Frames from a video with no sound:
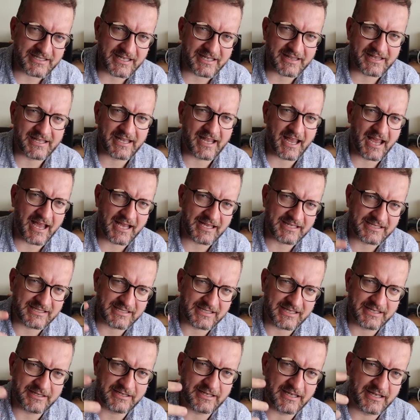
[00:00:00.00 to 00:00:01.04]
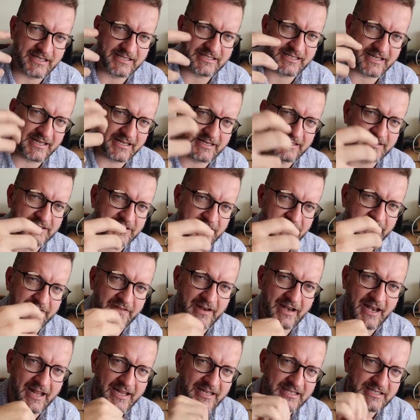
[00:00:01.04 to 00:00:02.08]
I think has is a sort of a
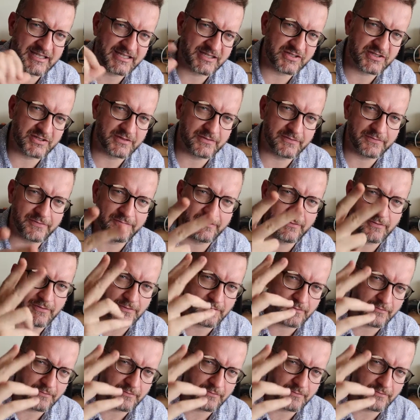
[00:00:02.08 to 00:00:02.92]
later sort of